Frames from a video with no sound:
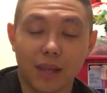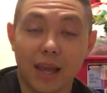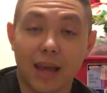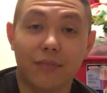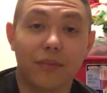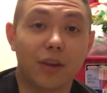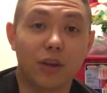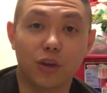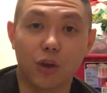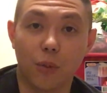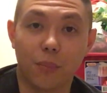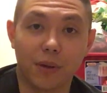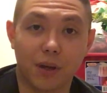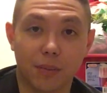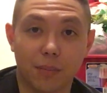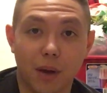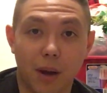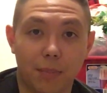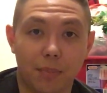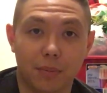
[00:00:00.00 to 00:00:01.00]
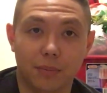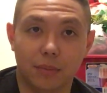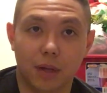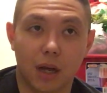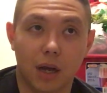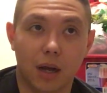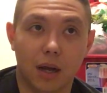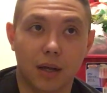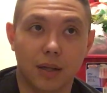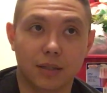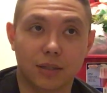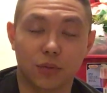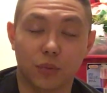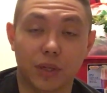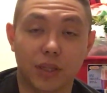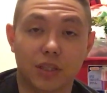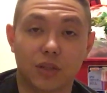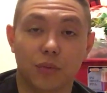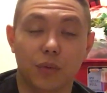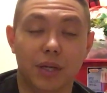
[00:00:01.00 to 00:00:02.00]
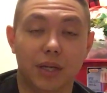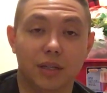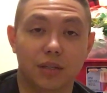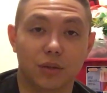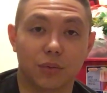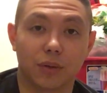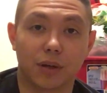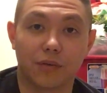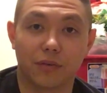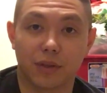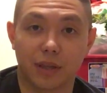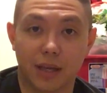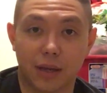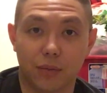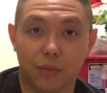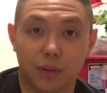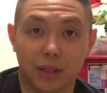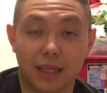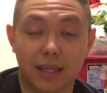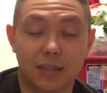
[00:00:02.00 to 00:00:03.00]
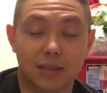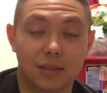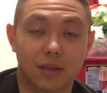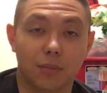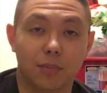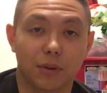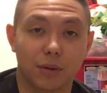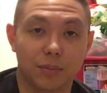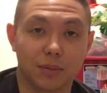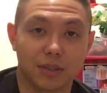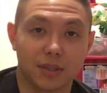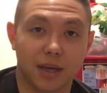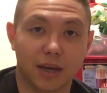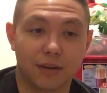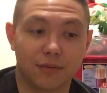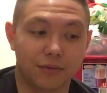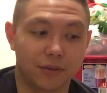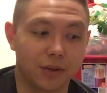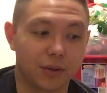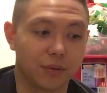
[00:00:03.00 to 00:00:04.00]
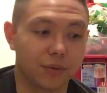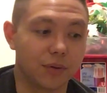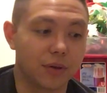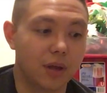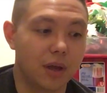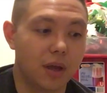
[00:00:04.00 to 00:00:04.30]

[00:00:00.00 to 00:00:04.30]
And then you go pick them up. It's week to week, so whenever they release, they'll put them aside for you.